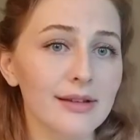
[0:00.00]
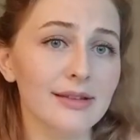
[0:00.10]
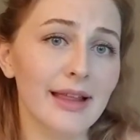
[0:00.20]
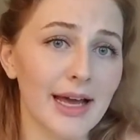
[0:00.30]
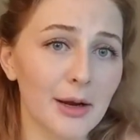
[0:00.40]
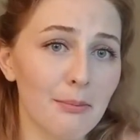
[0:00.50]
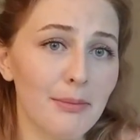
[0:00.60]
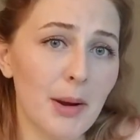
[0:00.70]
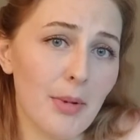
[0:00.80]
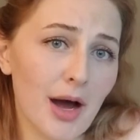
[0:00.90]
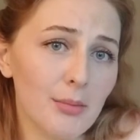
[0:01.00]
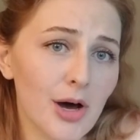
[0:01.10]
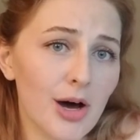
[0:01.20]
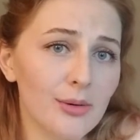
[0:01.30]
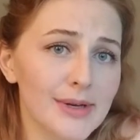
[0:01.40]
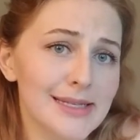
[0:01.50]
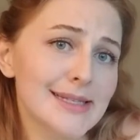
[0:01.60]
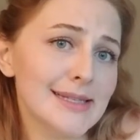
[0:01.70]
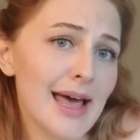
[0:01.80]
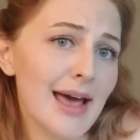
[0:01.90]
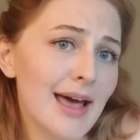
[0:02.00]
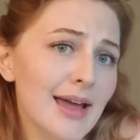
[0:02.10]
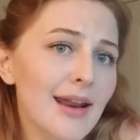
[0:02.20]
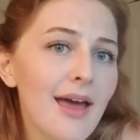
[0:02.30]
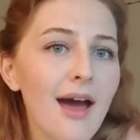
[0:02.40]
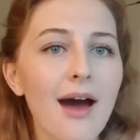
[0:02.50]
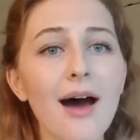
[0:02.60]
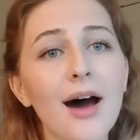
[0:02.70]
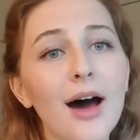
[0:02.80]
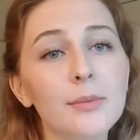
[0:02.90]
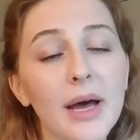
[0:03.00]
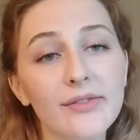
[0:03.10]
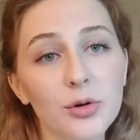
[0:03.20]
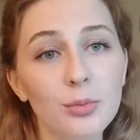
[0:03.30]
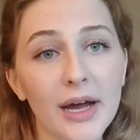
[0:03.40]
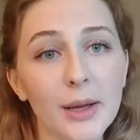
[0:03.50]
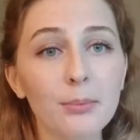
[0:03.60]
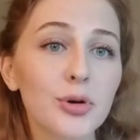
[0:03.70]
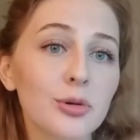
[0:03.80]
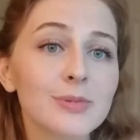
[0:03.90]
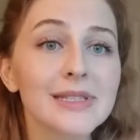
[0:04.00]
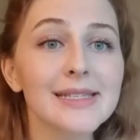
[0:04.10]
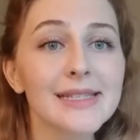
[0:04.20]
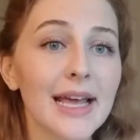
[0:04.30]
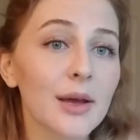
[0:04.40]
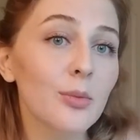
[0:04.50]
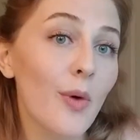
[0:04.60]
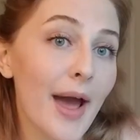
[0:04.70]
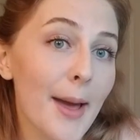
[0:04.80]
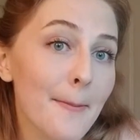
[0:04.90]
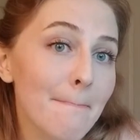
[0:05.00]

Like my mom always said, everybody poops the same way,